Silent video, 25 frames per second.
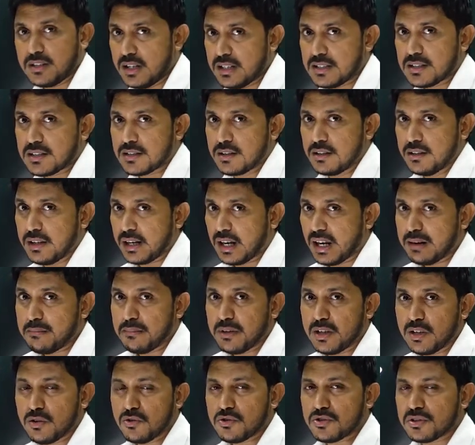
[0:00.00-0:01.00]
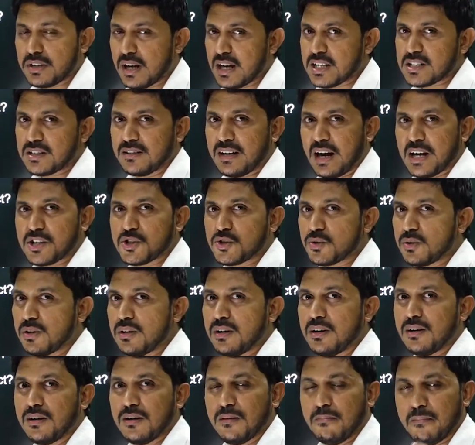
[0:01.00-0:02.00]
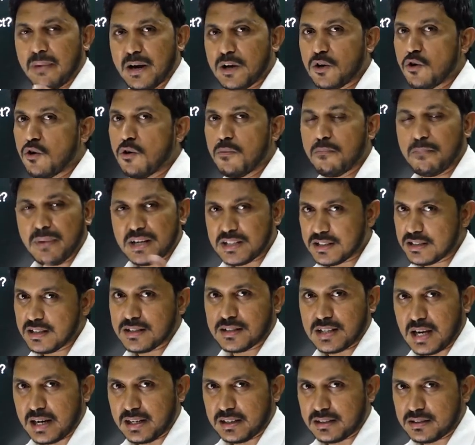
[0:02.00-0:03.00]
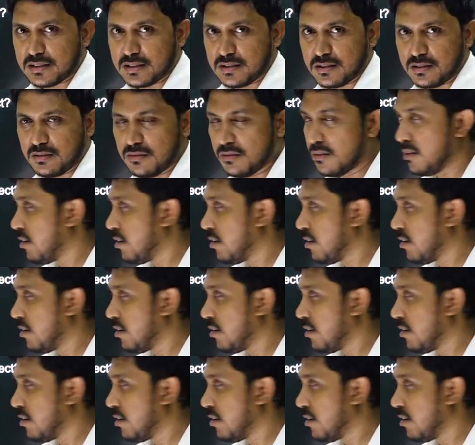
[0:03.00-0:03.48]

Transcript: Yes, they can be used as natural biopesticides.